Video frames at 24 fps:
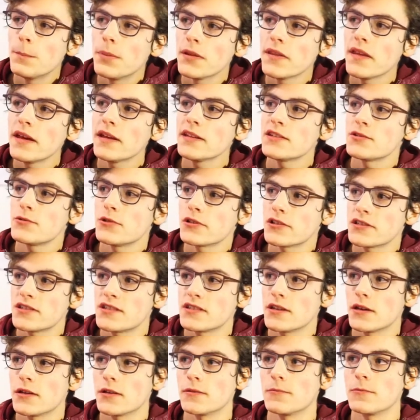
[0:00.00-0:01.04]
But that's what I
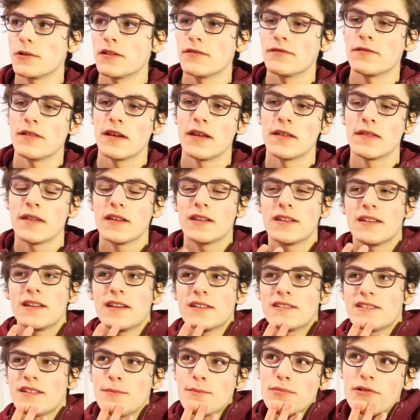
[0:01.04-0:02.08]
started with, and then
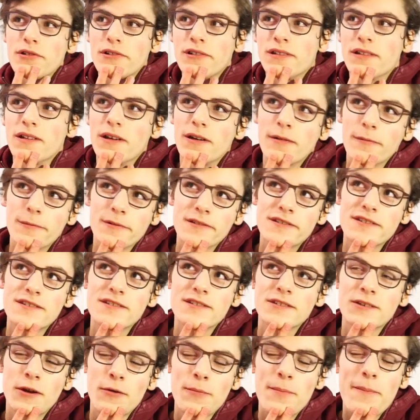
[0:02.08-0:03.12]
at some point I
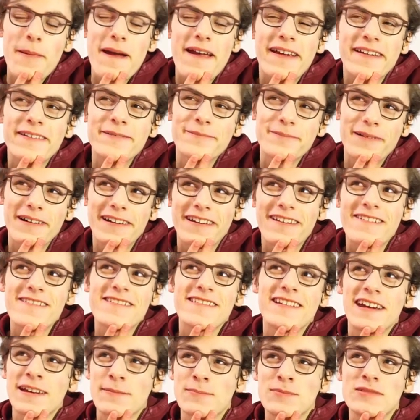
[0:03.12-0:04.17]
wanted to go make my
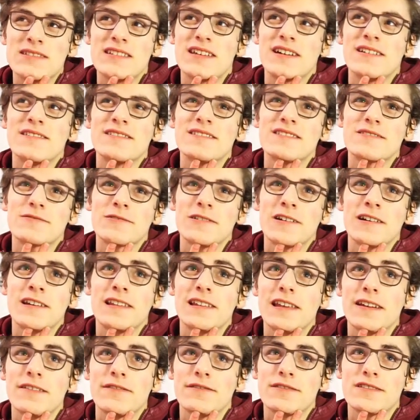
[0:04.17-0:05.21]
own games after I
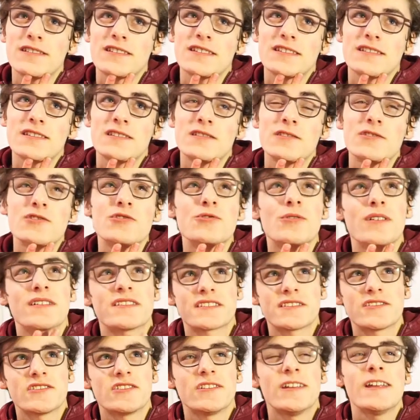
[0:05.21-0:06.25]
left the
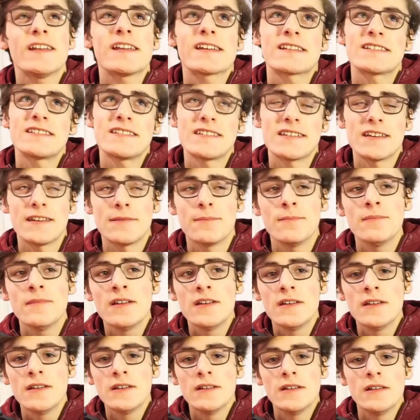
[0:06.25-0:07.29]
Jurassic Genetics team.
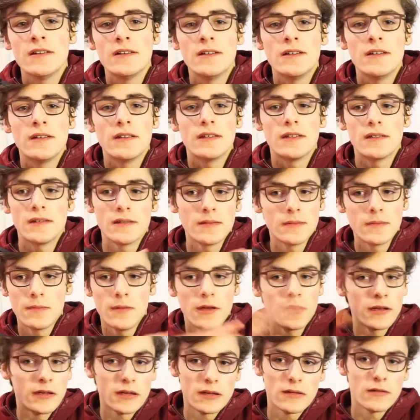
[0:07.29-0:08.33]

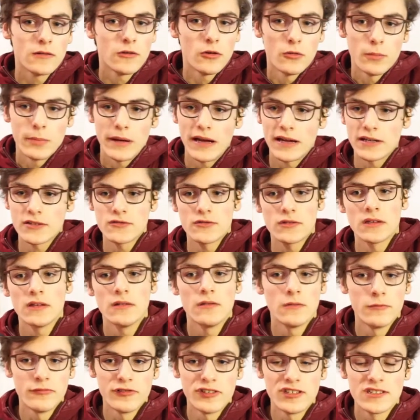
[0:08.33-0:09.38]
I got back to
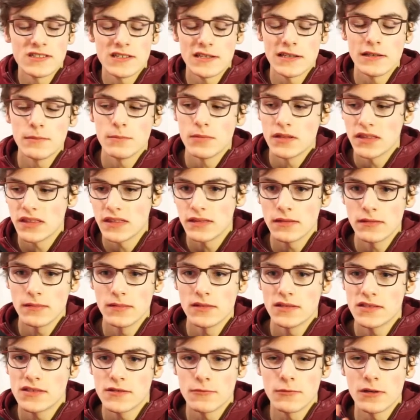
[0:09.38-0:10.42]
it, obviously, but
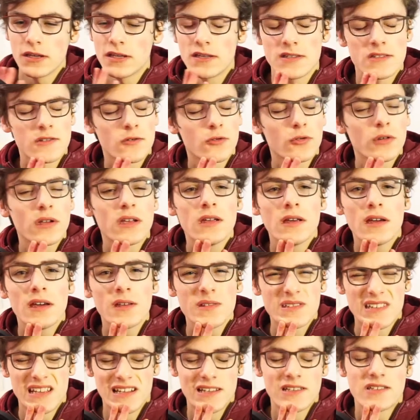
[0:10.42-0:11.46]
it's a weird story.
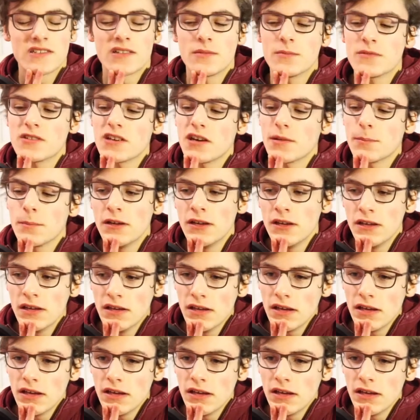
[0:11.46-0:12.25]
I'll tell it sometime.